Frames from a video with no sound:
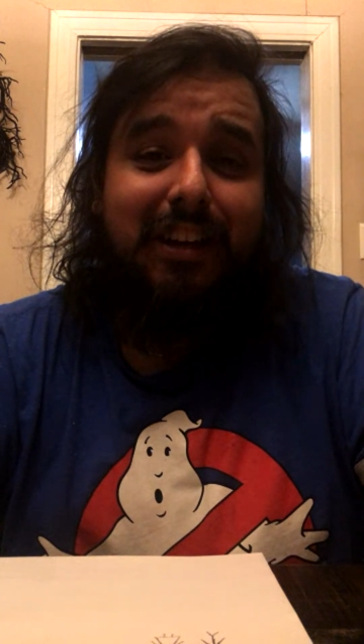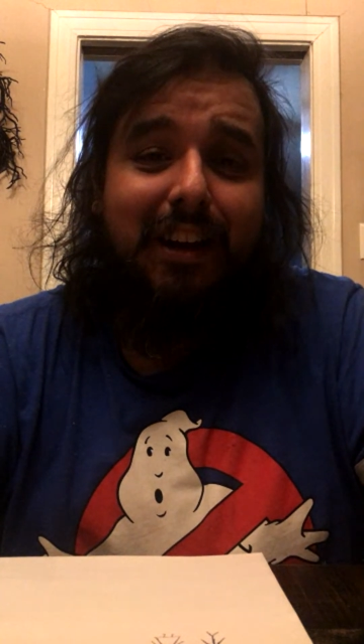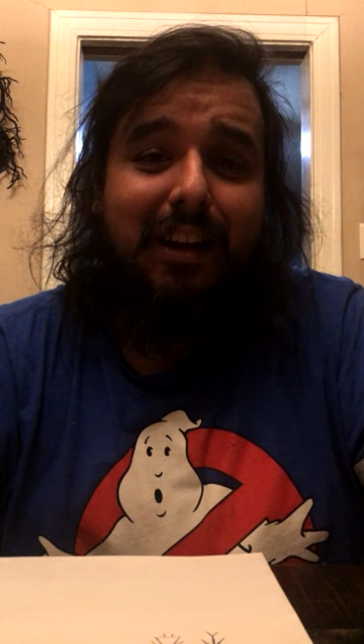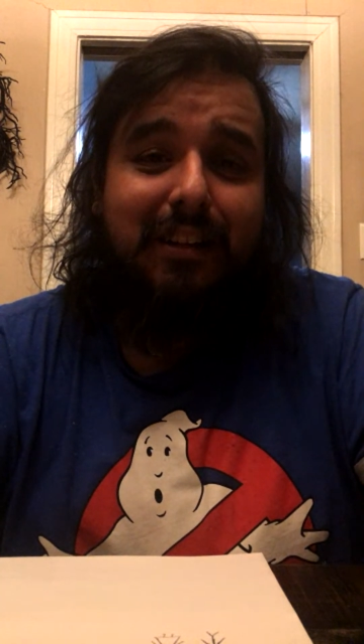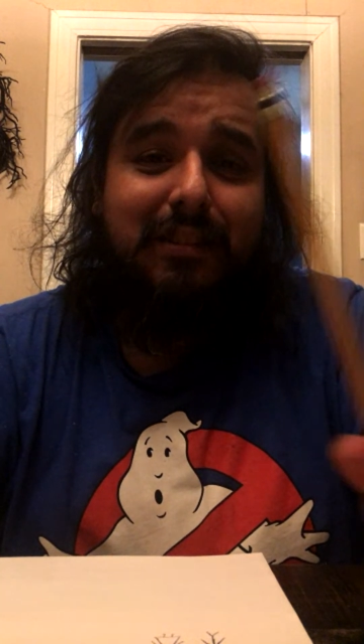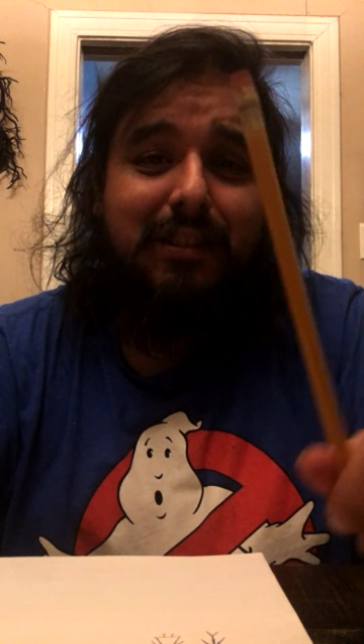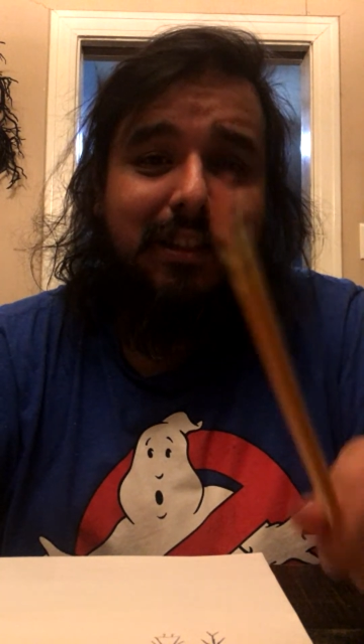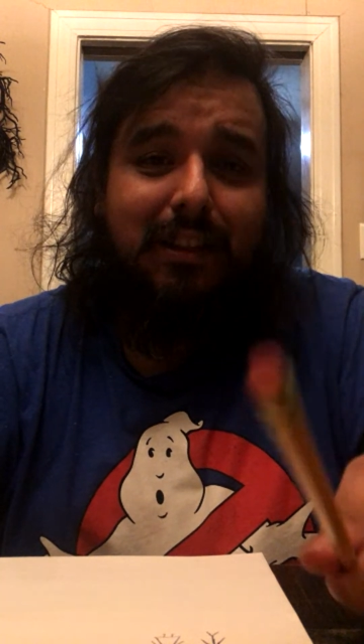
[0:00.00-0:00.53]

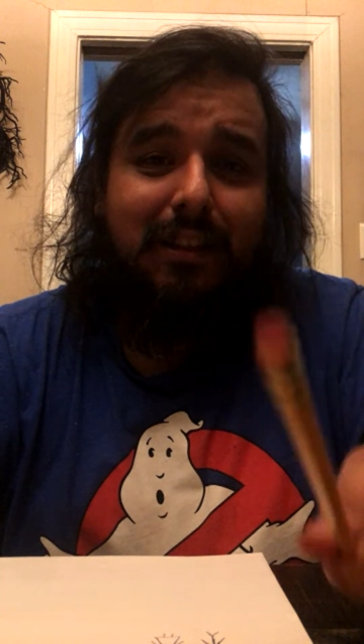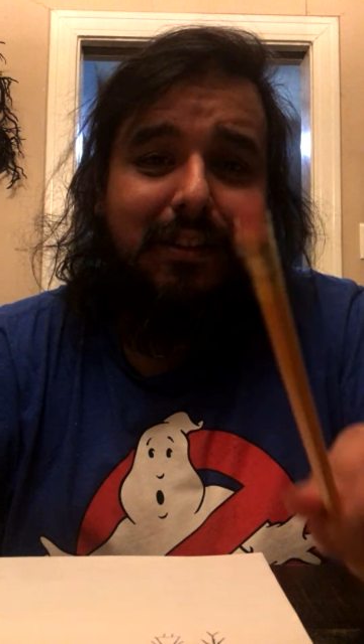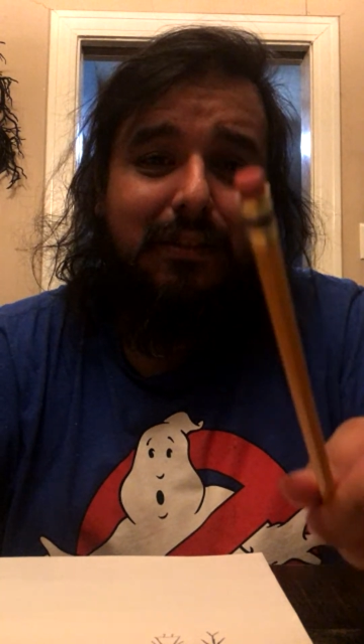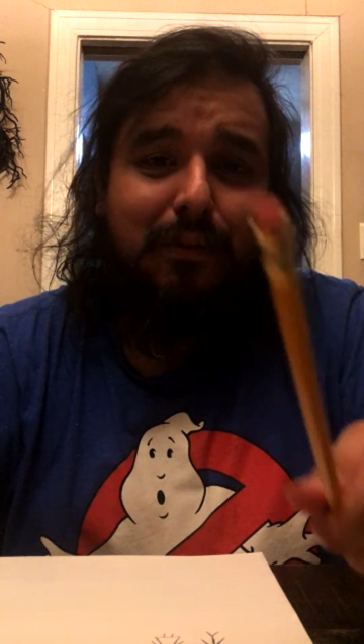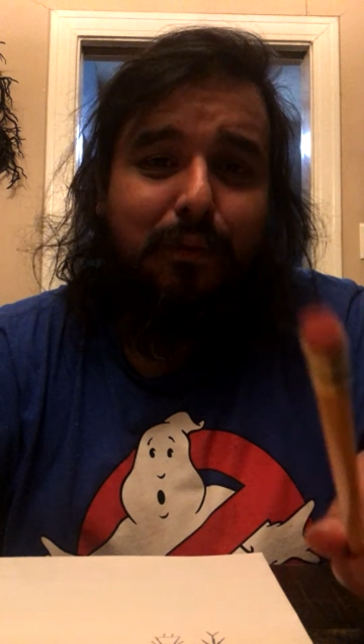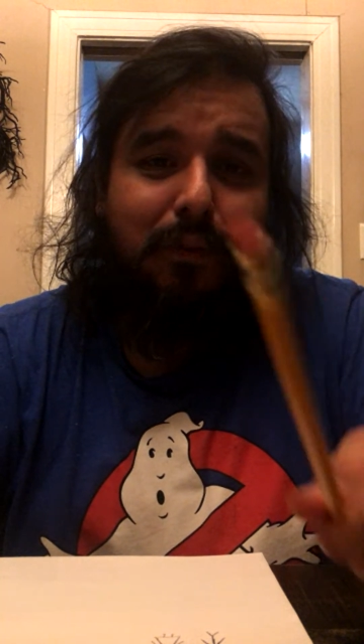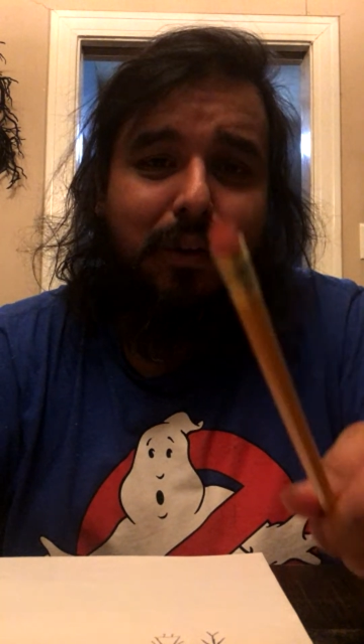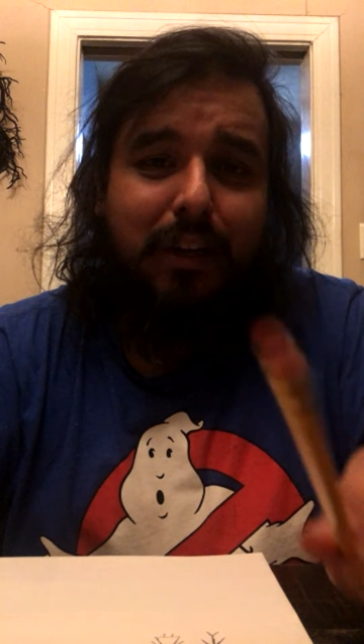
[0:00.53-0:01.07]
Godzilla in
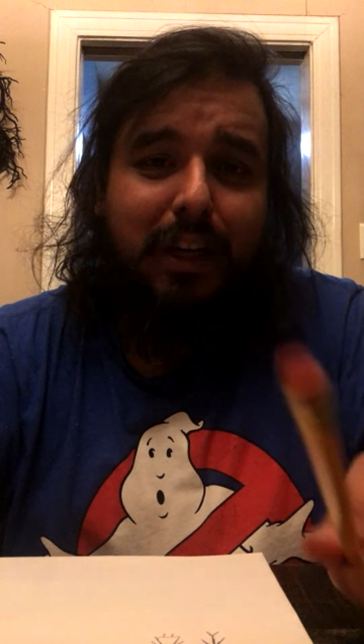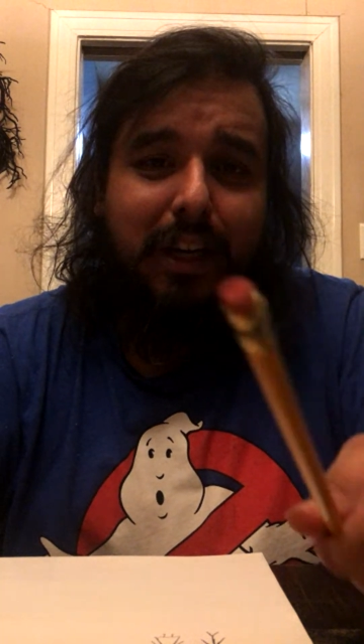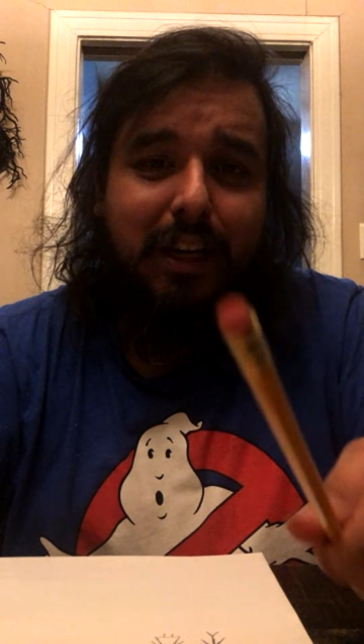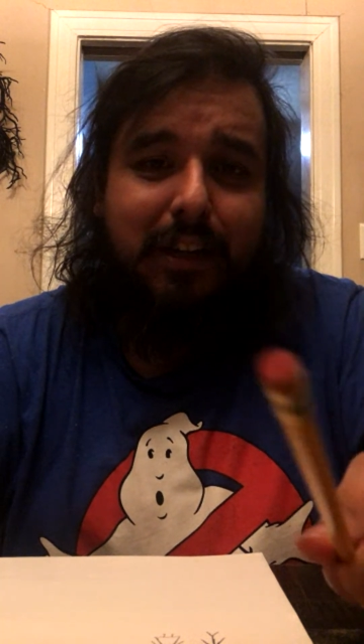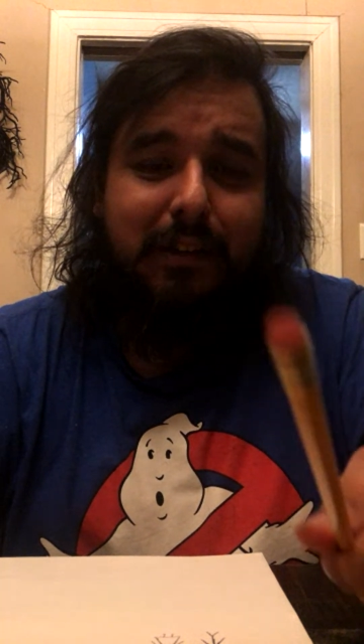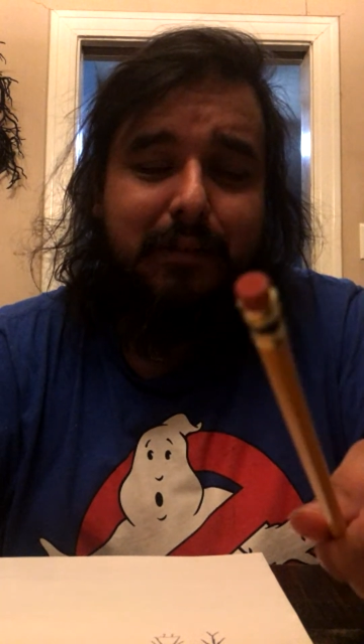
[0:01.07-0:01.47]
4K.